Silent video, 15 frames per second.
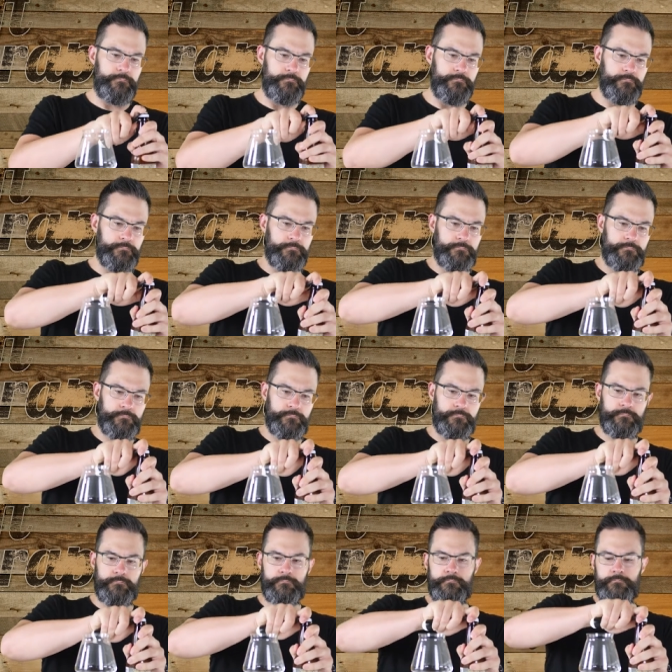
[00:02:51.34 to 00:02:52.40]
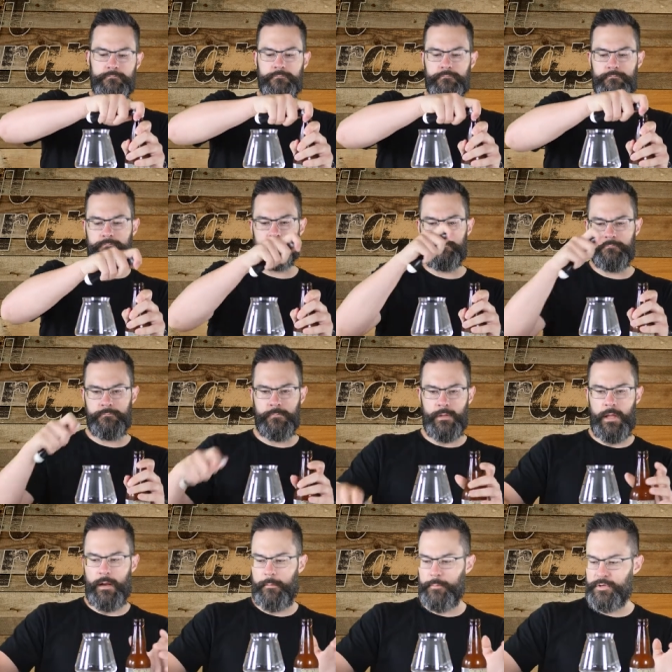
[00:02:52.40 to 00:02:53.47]

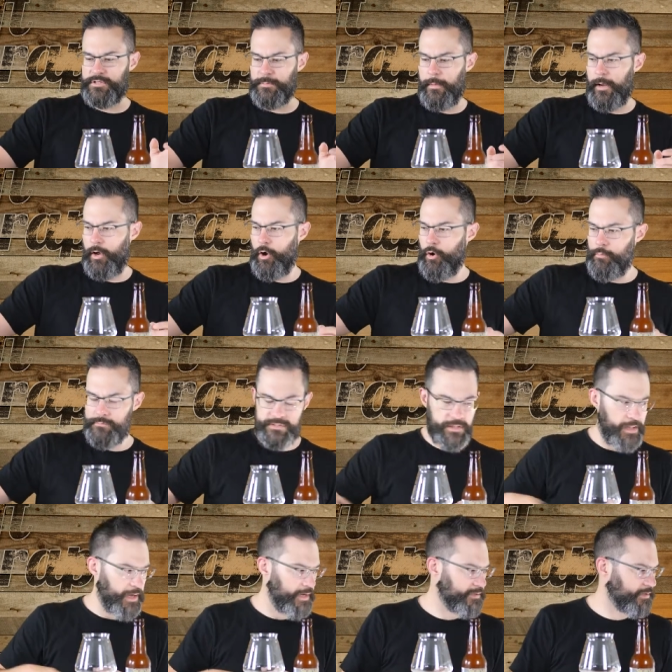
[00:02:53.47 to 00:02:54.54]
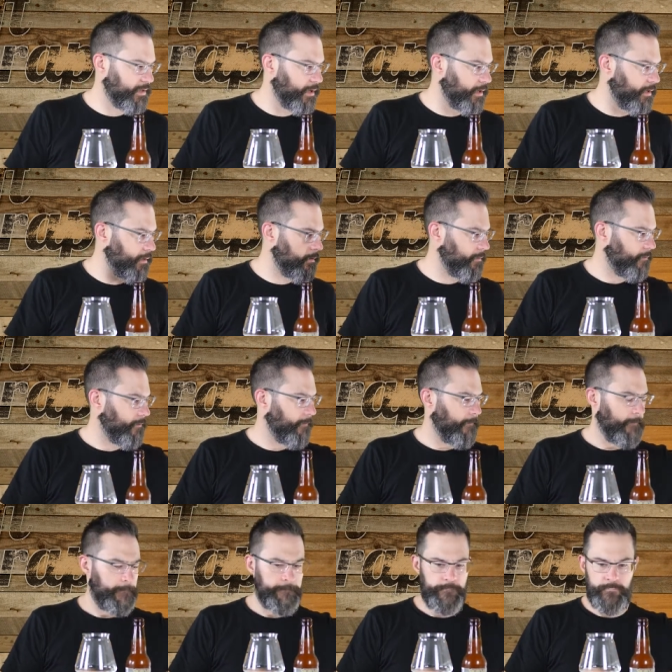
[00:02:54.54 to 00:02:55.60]
And I'm using my HOMES glass again.
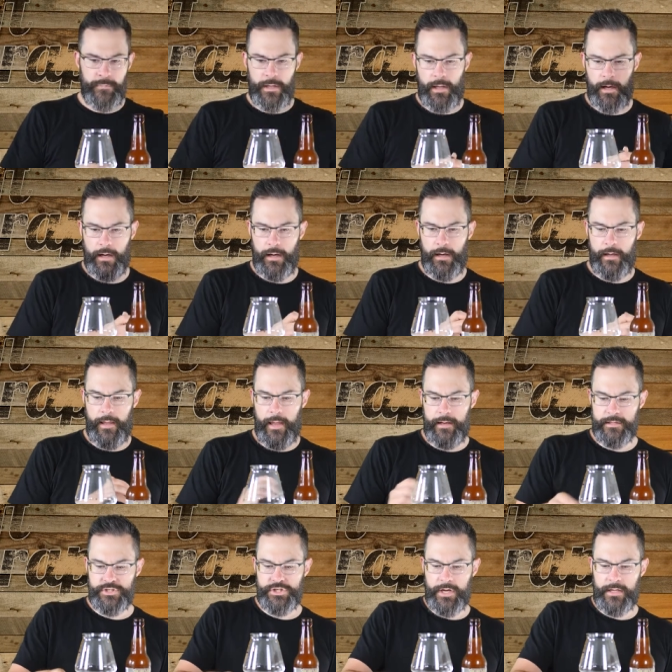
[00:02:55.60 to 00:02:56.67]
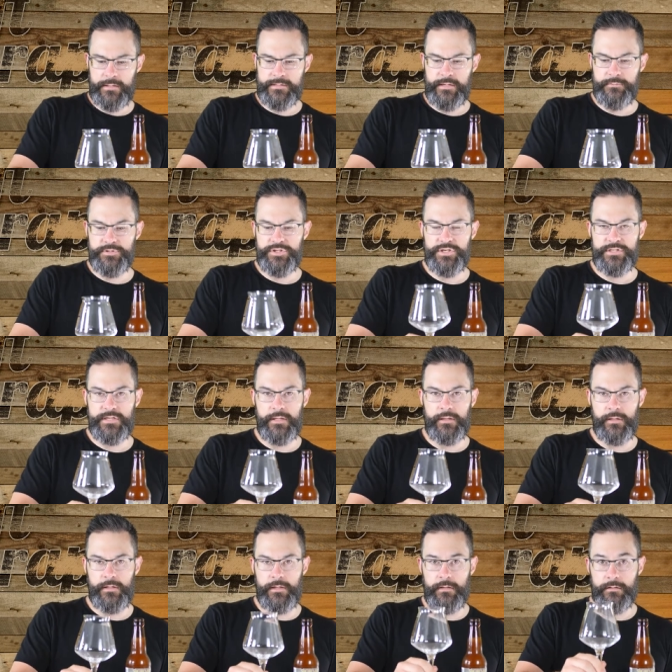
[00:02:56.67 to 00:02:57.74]
Uh, I had a chance, I was just at
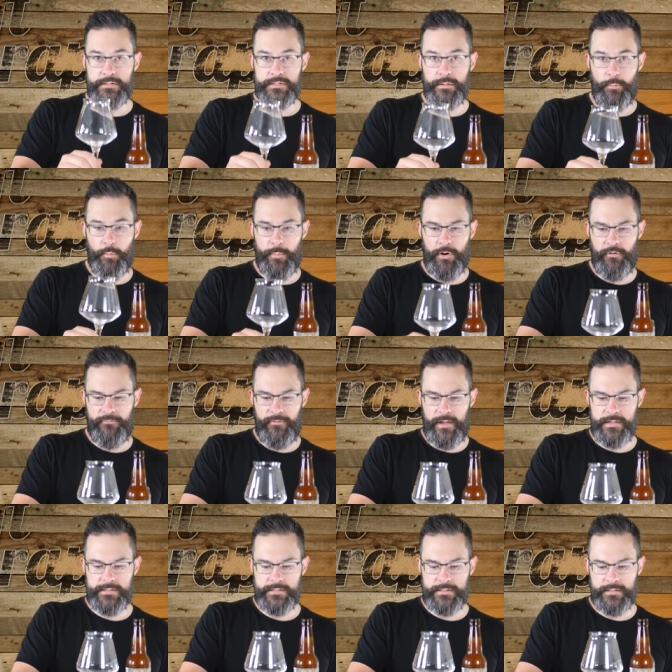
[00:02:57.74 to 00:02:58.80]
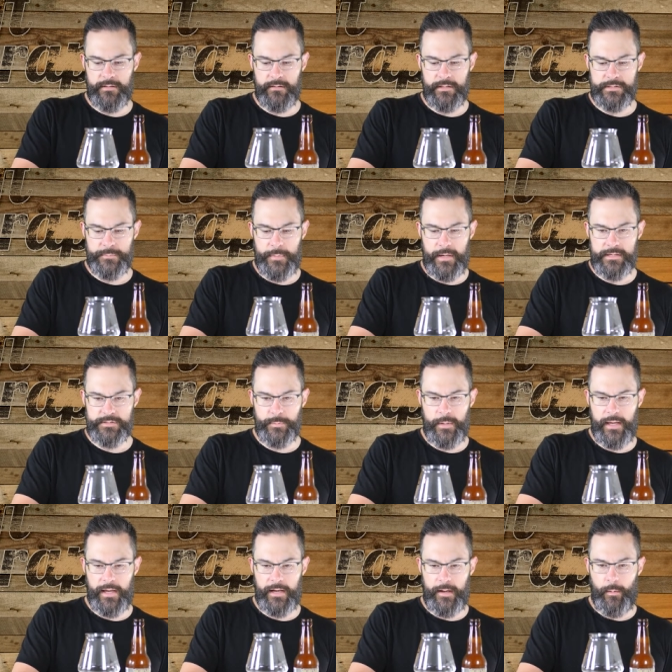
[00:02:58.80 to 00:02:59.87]
the Summer Beer Fest this past weekend.